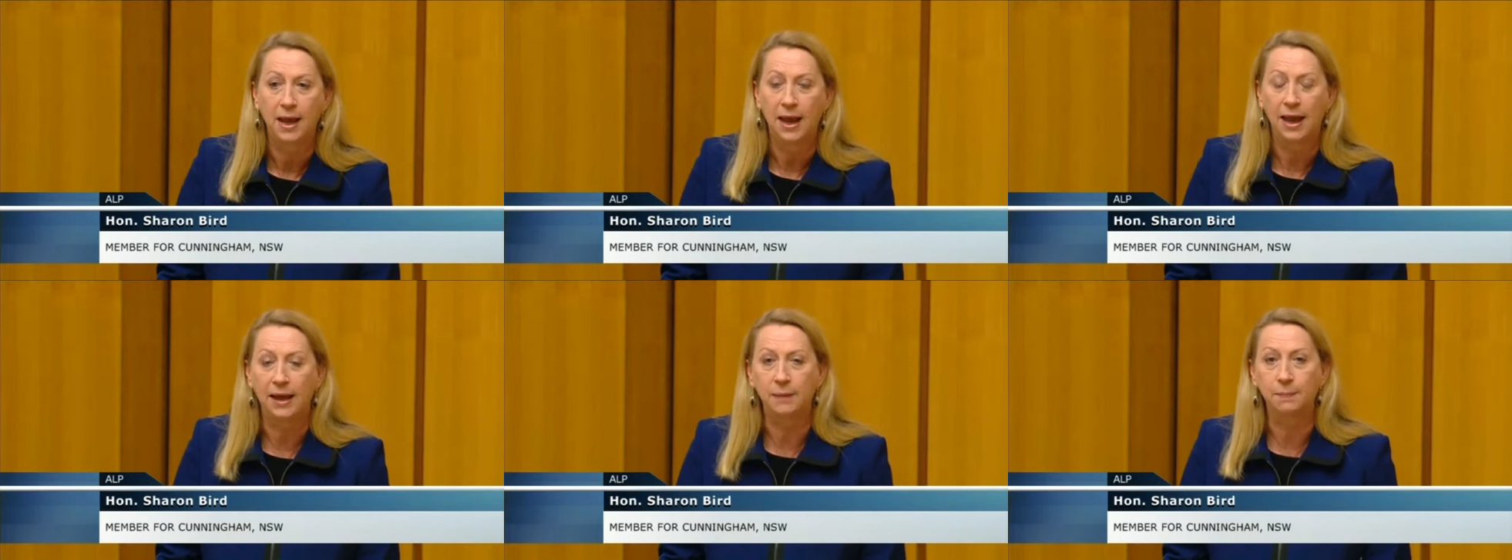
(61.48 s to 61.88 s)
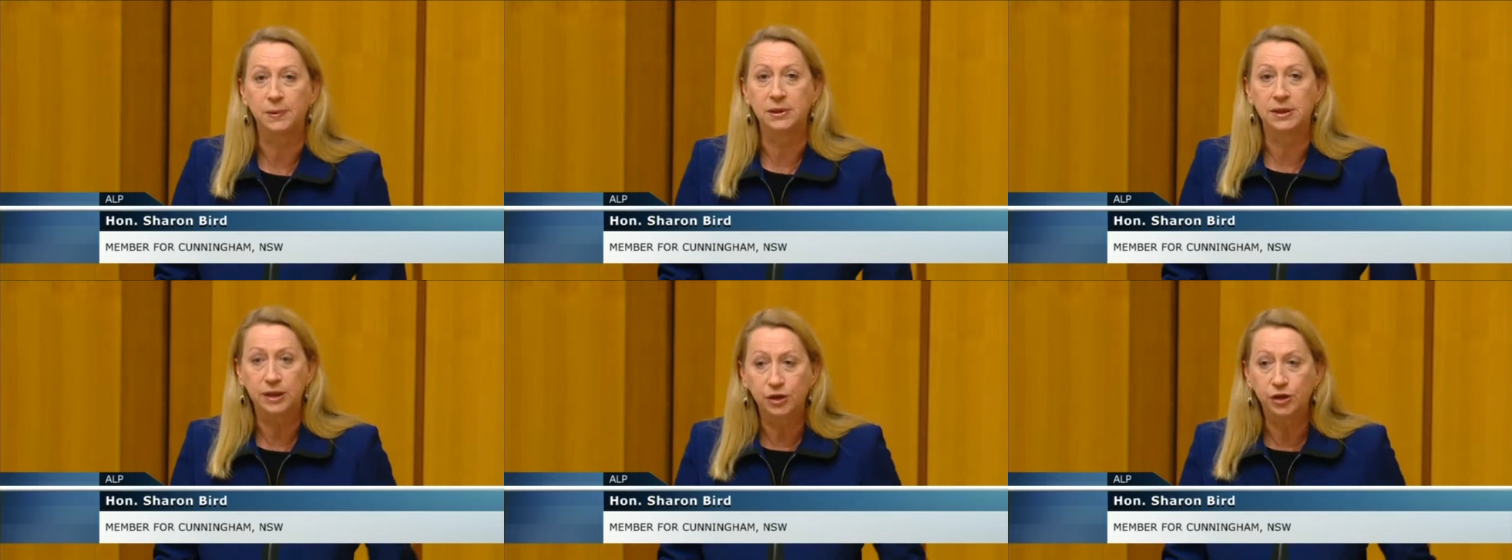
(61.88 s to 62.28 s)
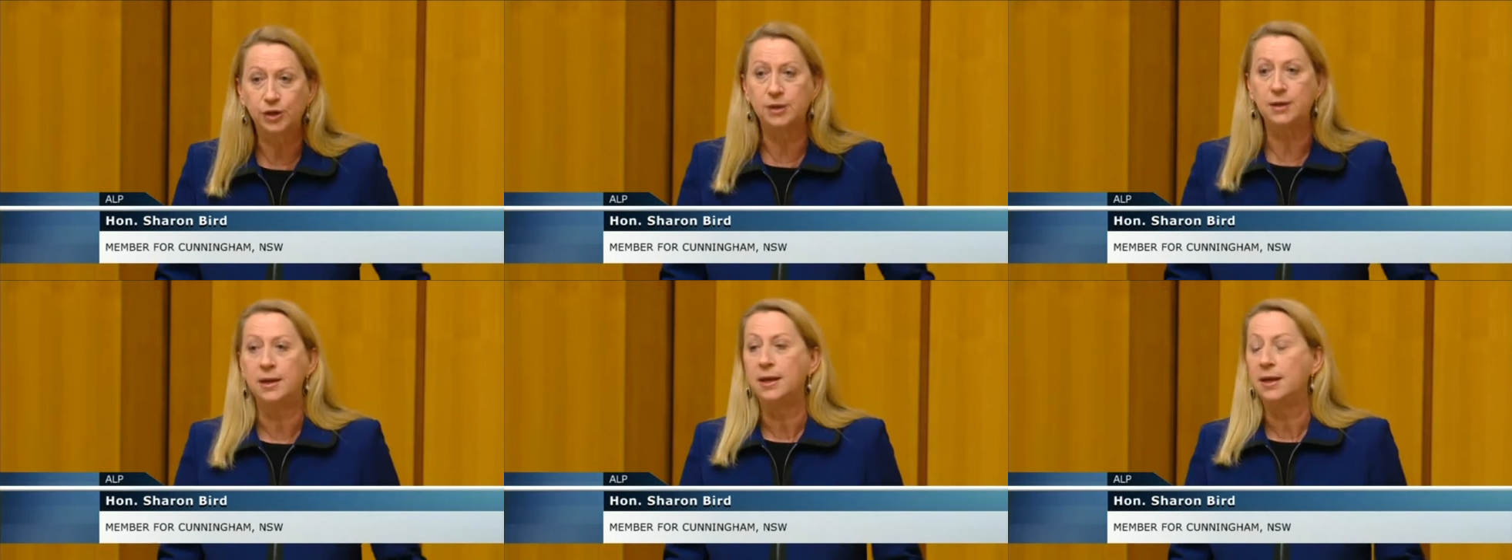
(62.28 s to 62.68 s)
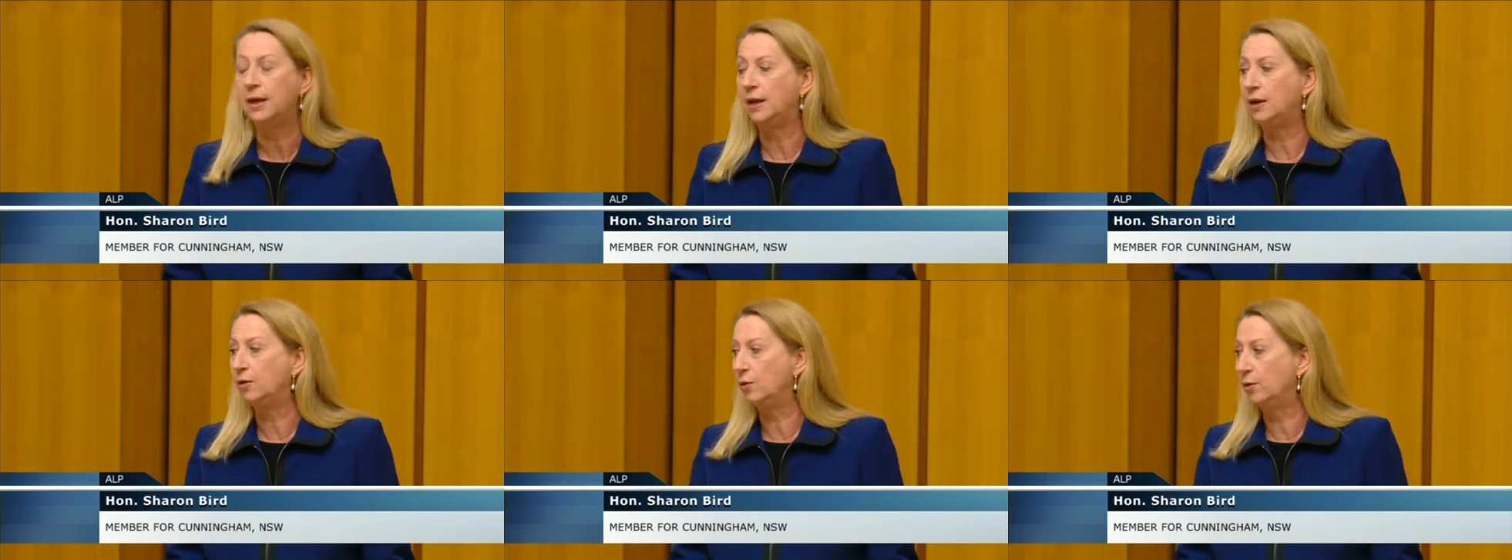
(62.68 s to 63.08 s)
a petition
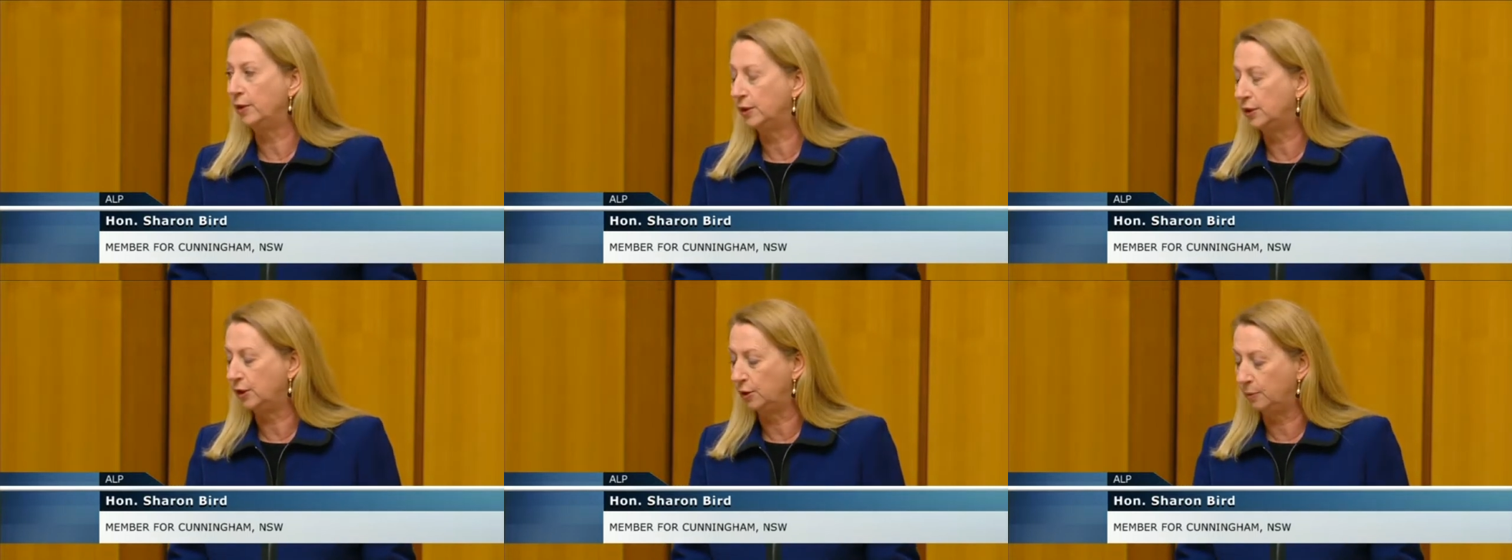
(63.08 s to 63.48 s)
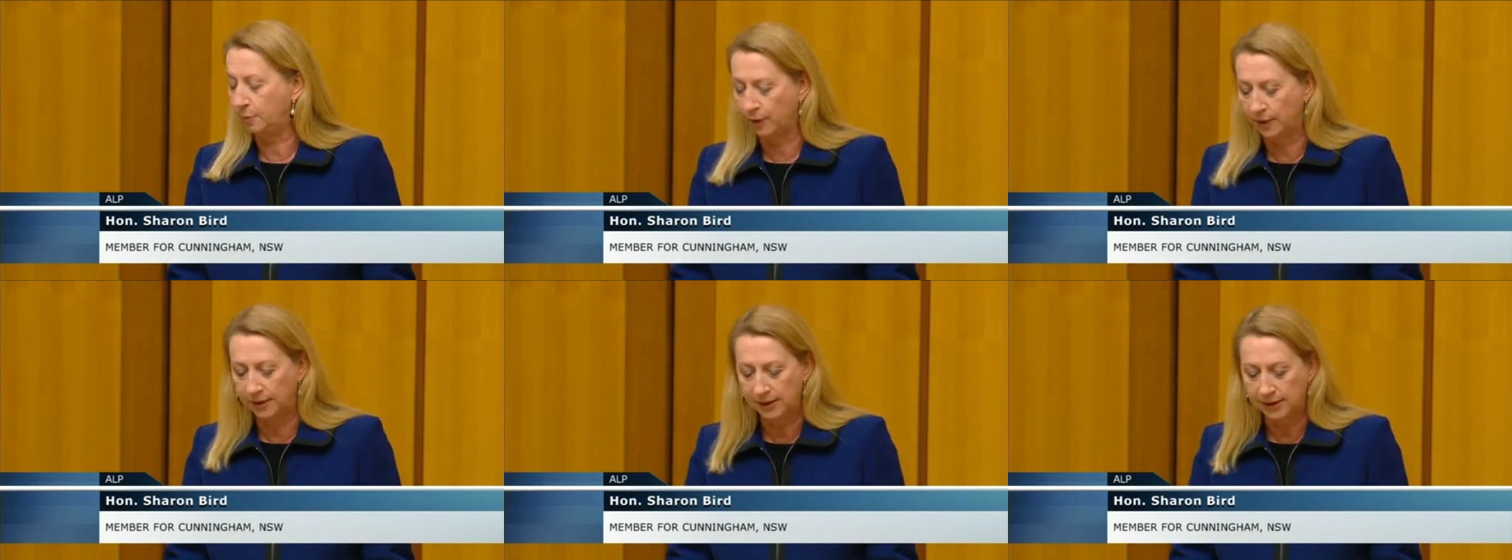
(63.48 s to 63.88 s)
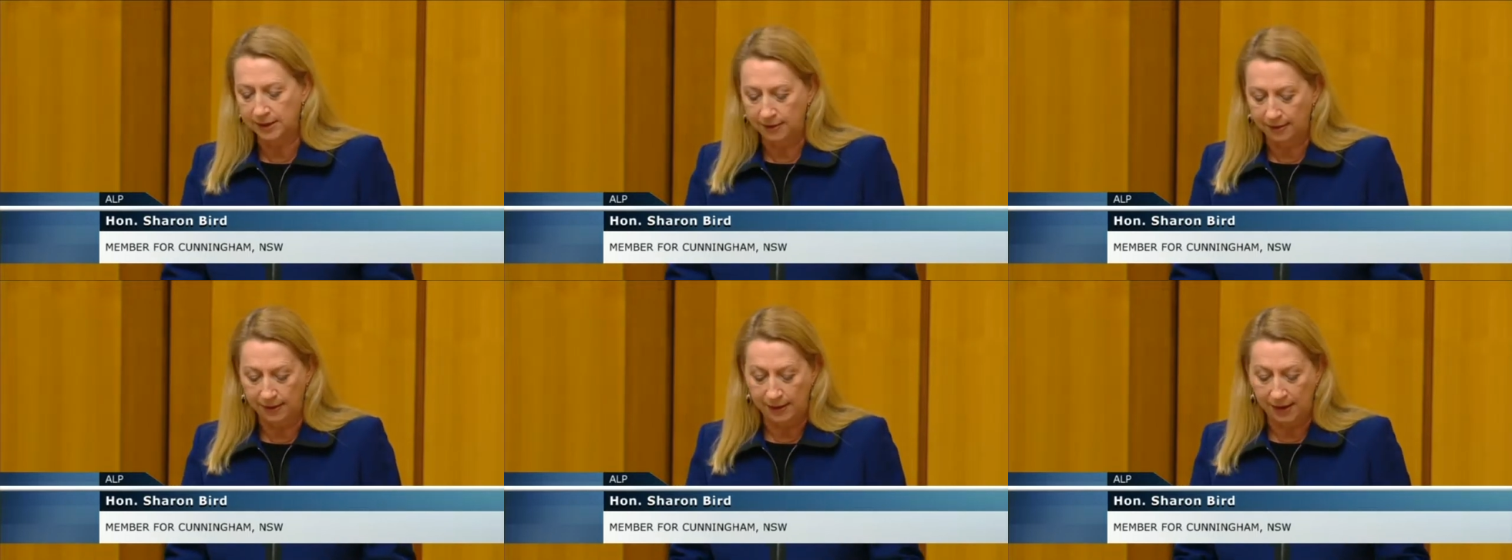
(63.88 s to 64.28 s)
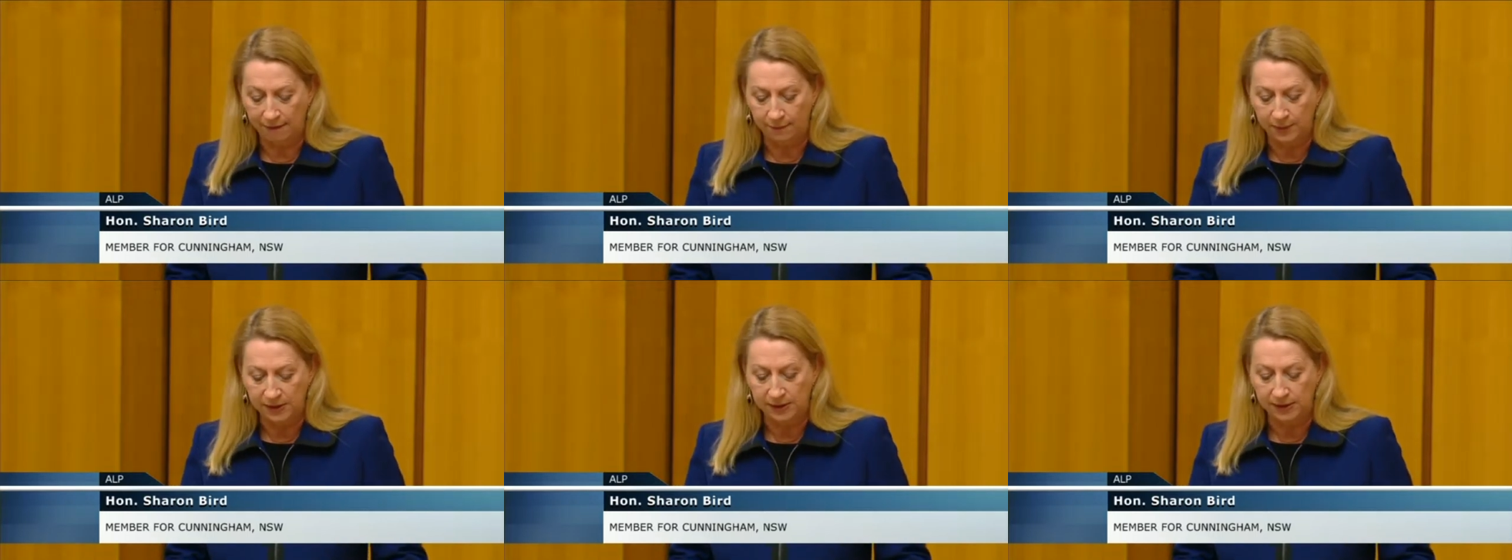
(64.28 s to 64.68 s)
in order to bring this to the
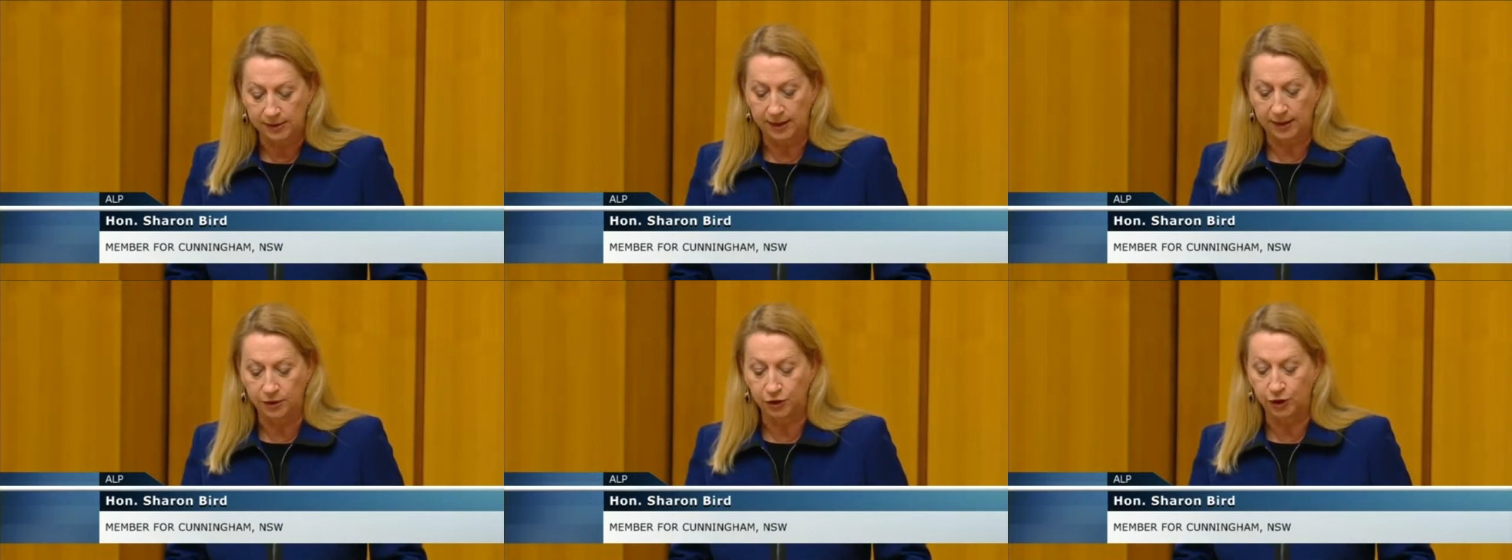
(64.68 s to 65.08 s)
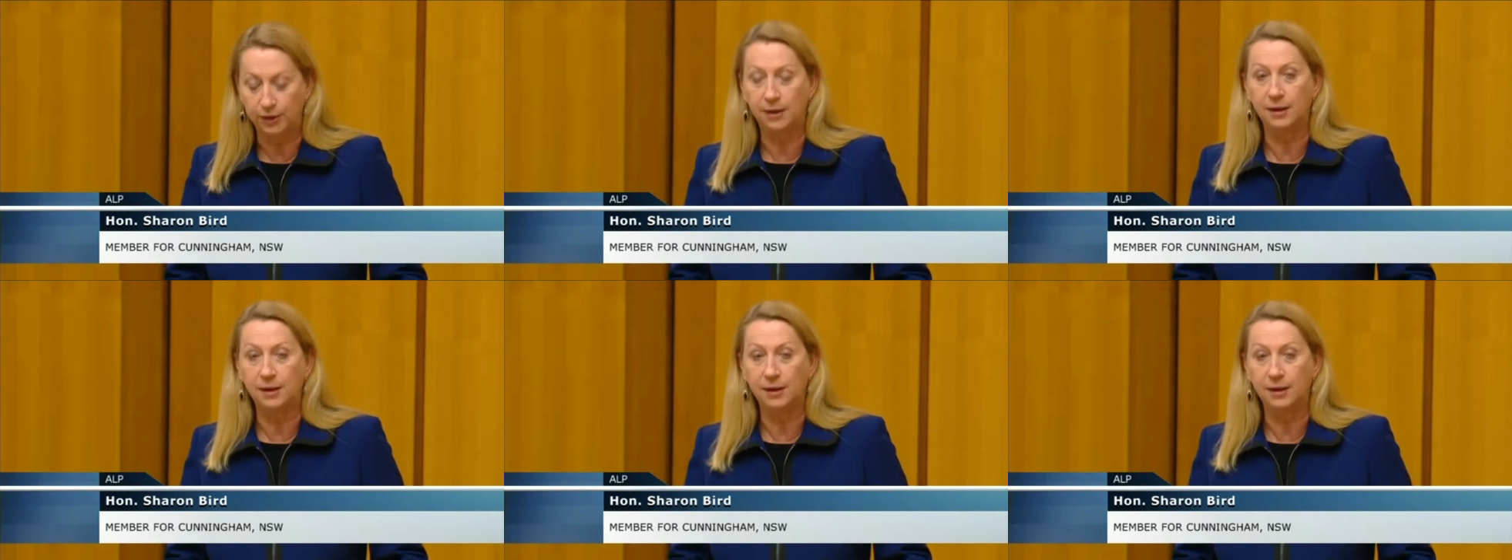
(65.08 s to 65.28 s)
government's attention.